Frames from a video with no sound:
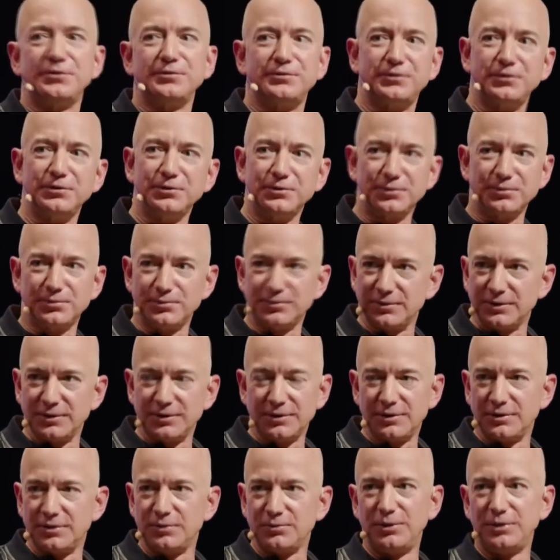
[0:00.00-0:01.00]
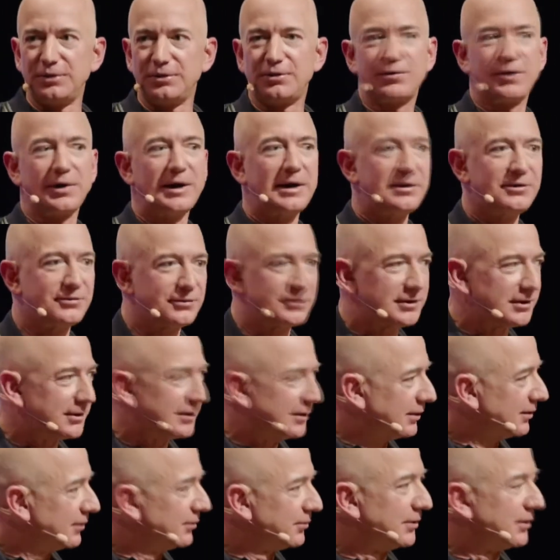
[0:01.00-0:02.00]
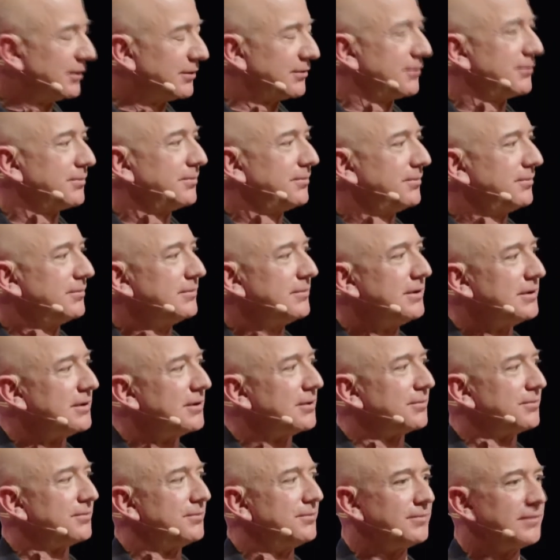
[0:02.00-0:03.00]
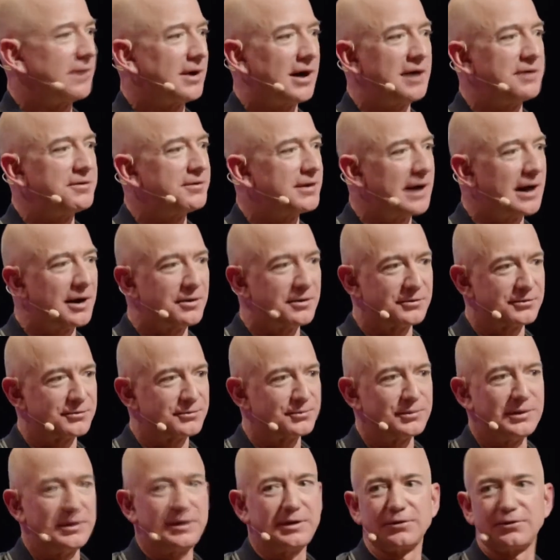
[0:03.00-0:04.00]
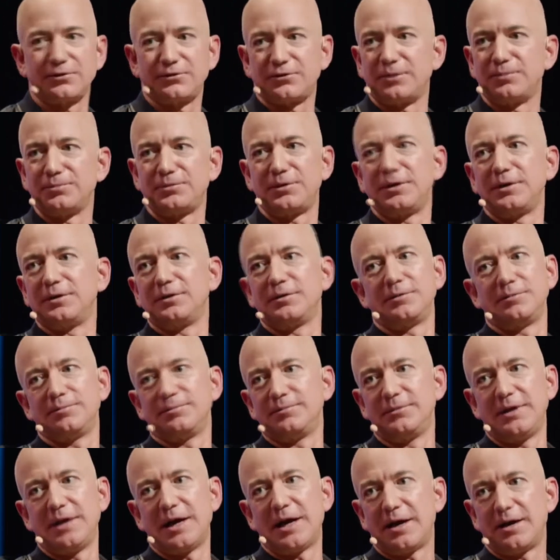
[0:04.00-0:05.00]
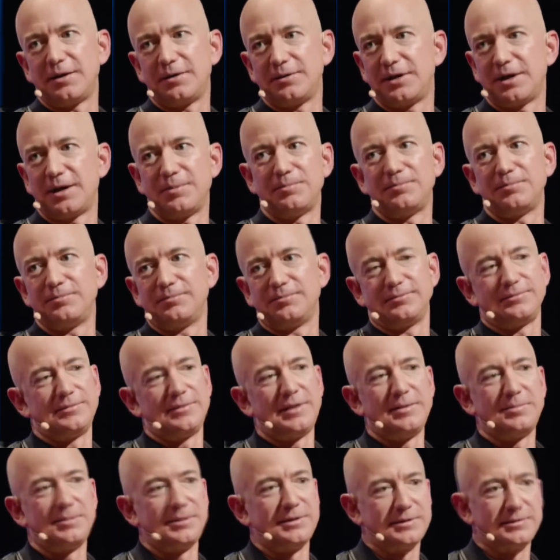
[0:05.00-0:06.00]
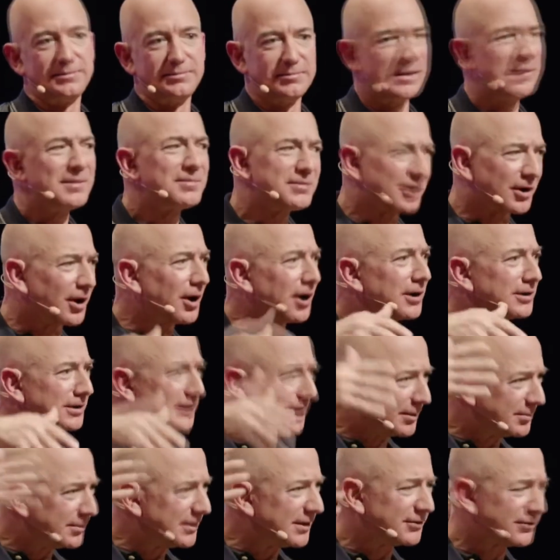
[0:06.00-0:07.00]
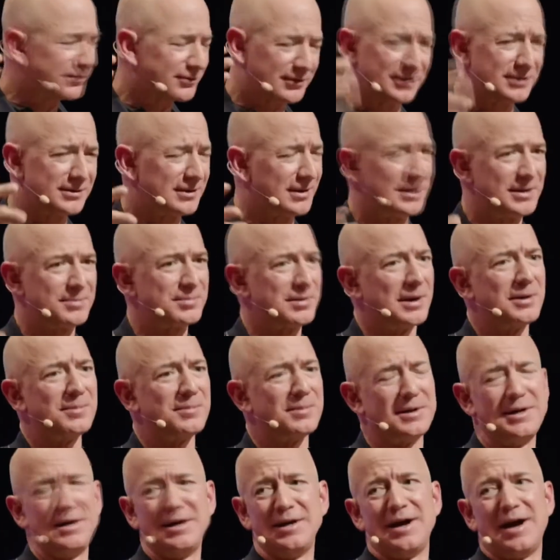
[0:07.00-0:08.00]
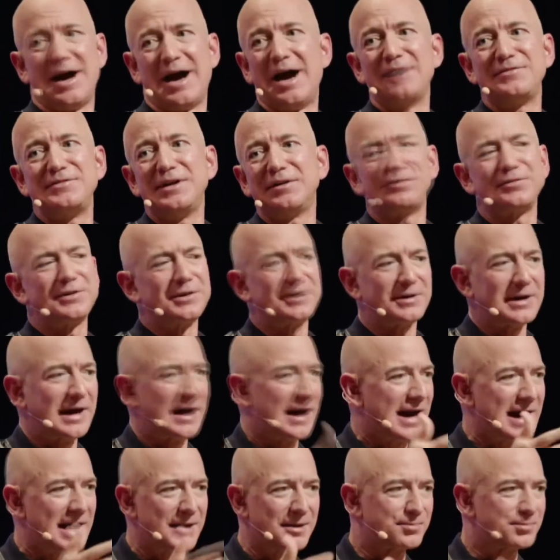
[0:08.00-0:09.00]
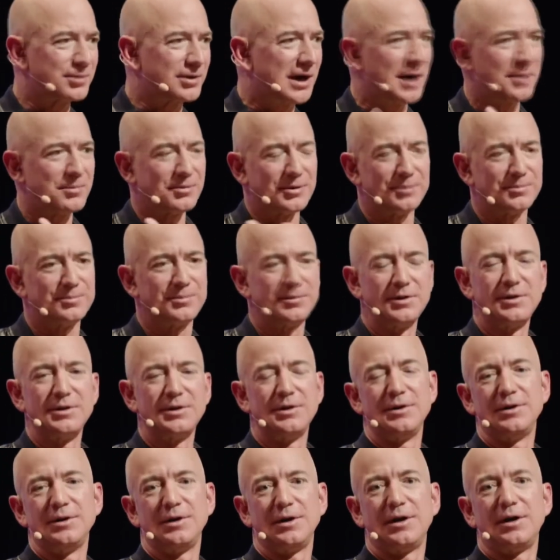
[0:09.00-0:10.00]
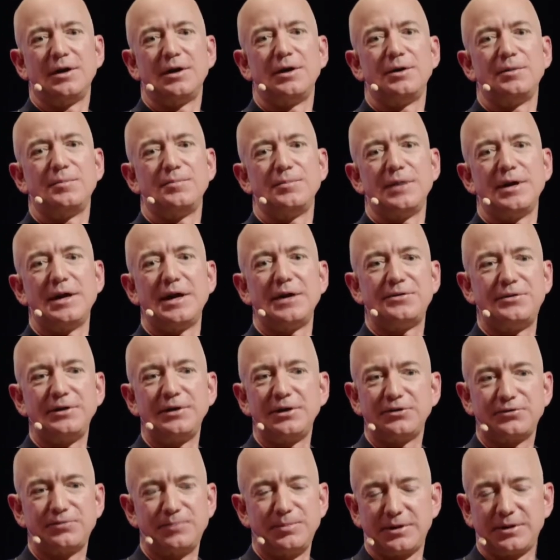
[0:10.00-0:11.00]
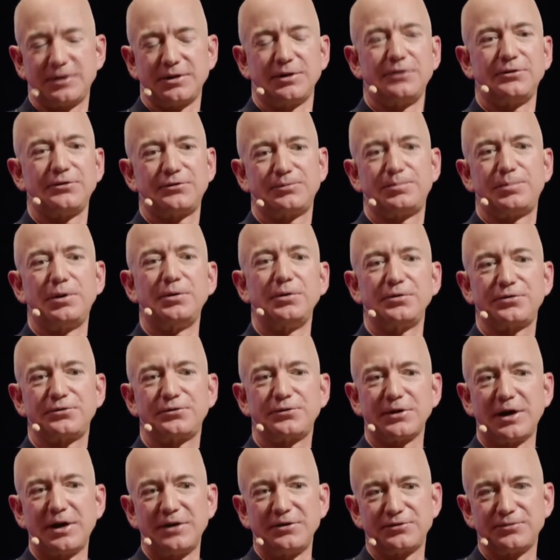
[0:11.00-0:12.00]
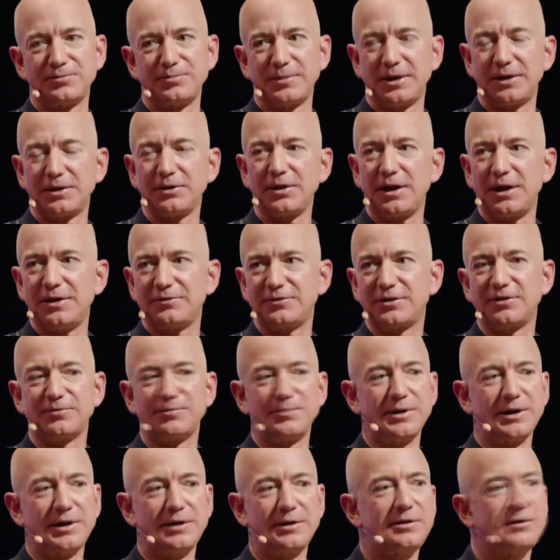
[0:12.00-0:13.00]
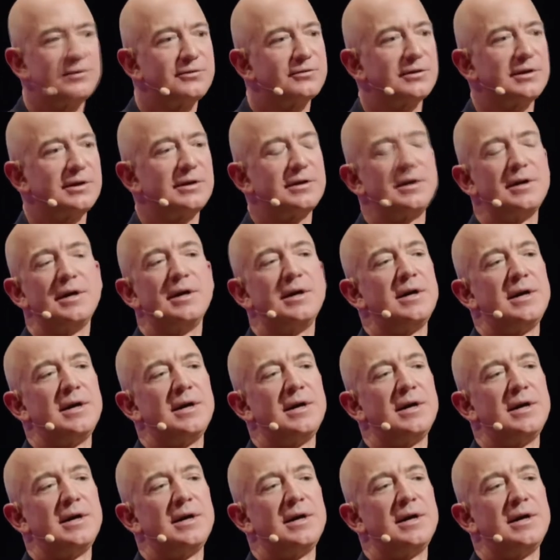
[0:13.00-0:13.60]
if you went crazy with 100 hours a week or something, yeah, that maybe there are limits, and they probably. But I've never had a problem, and I think it's because both sides of my life give me energy, and